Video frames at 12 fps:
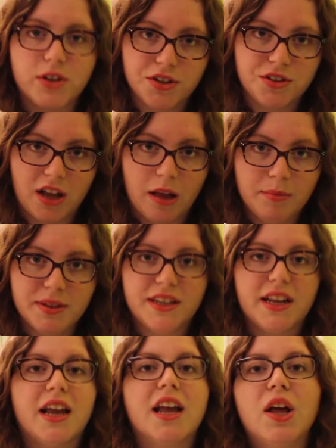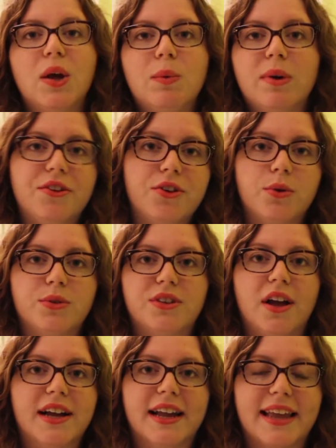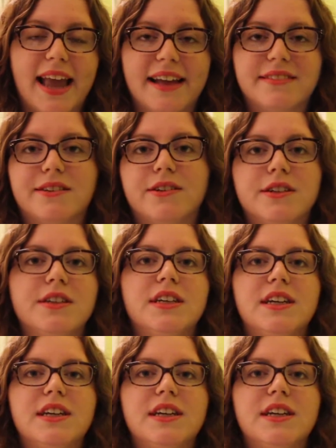first stop today was Osaka Castle.